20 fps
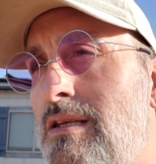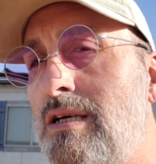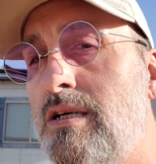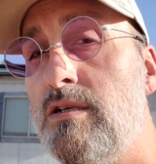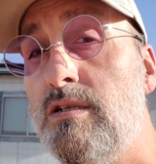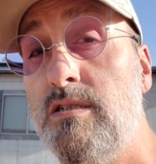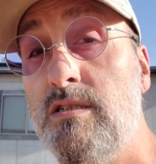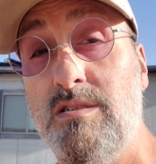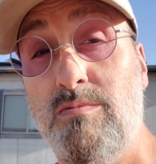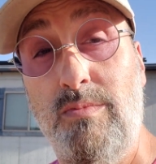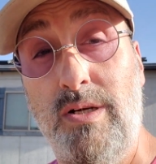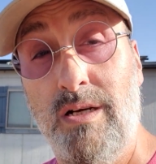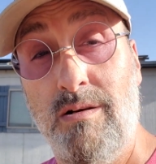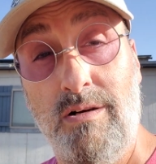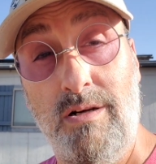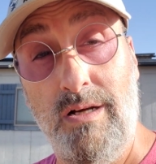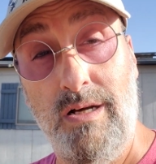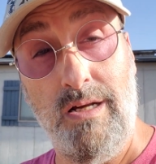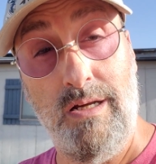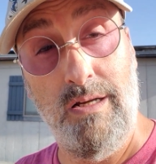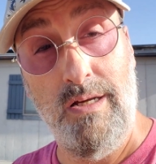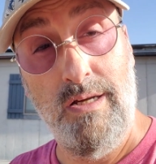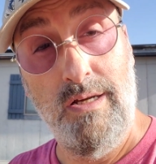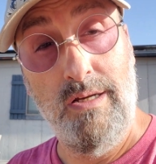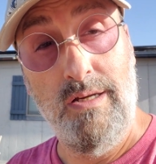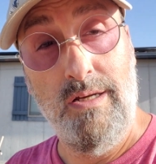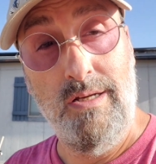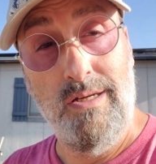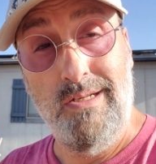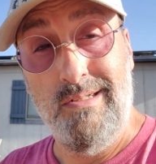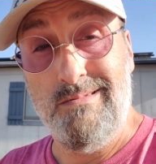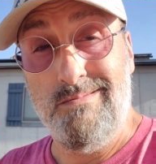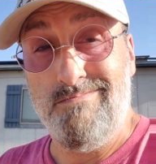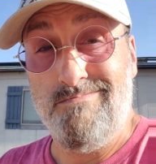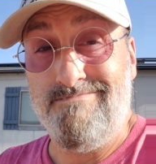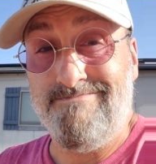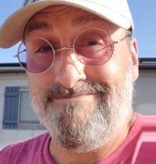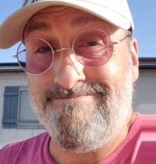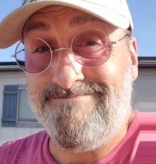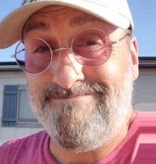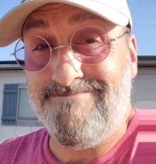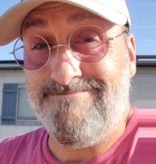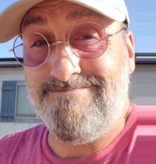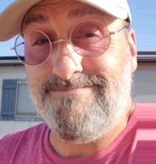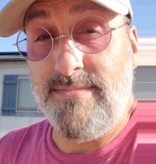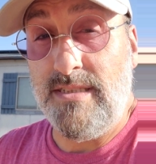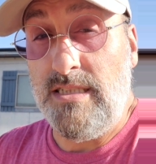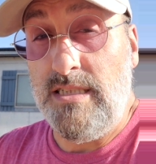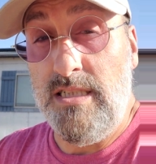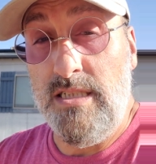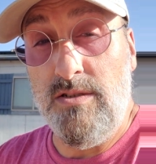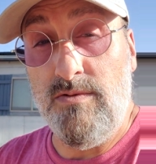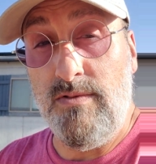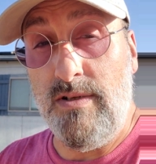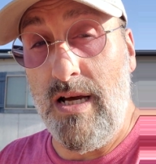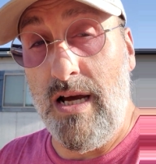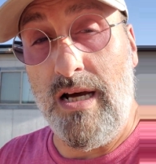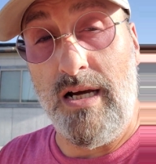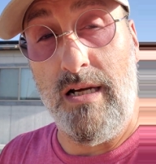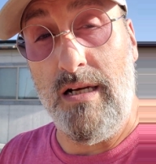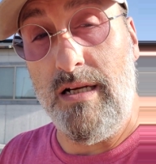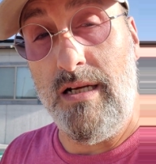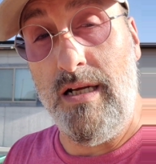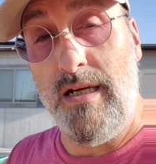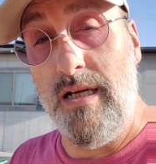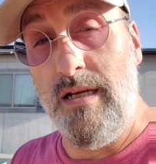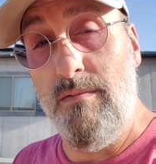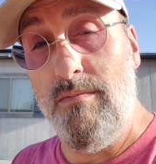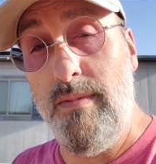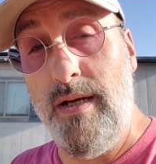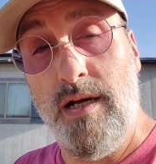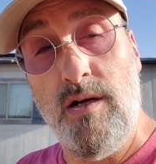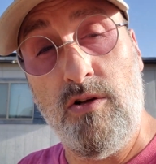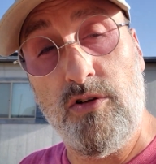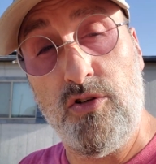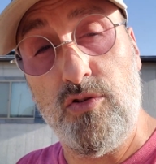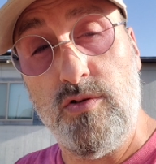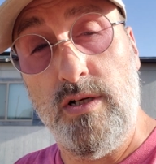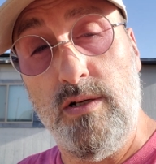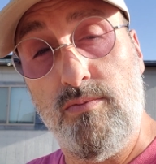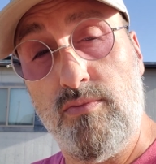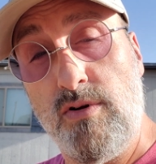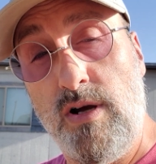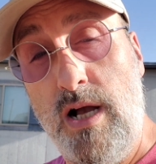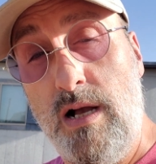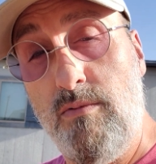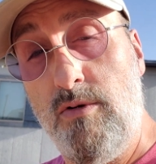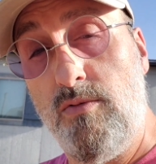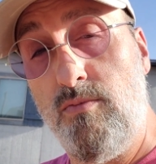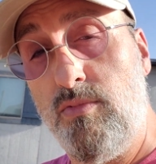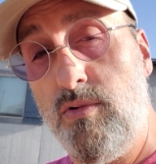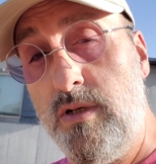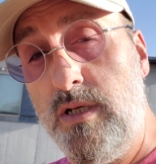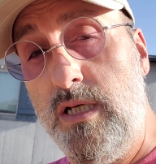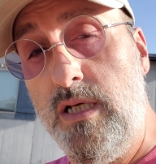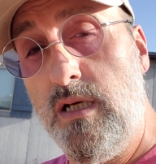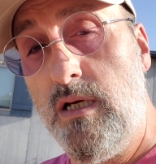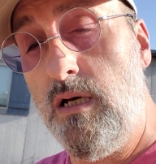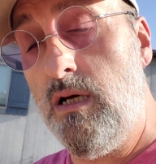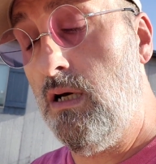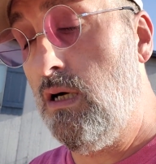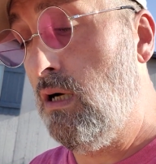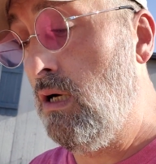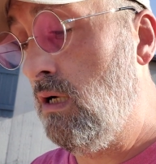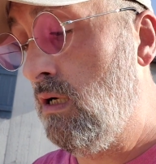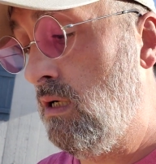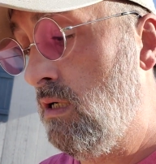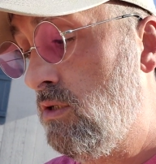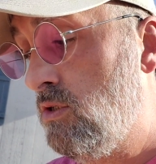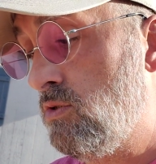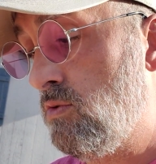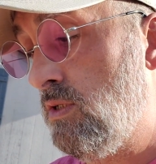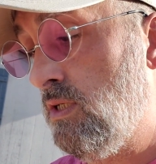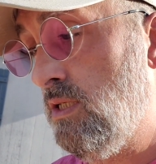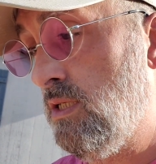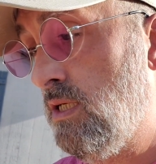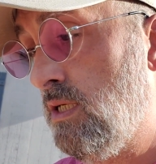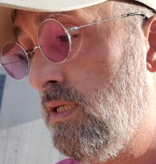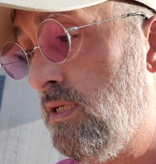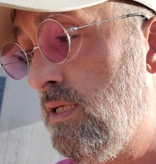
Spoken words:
they're Smyrna. You've got a male tree, probably, a tree that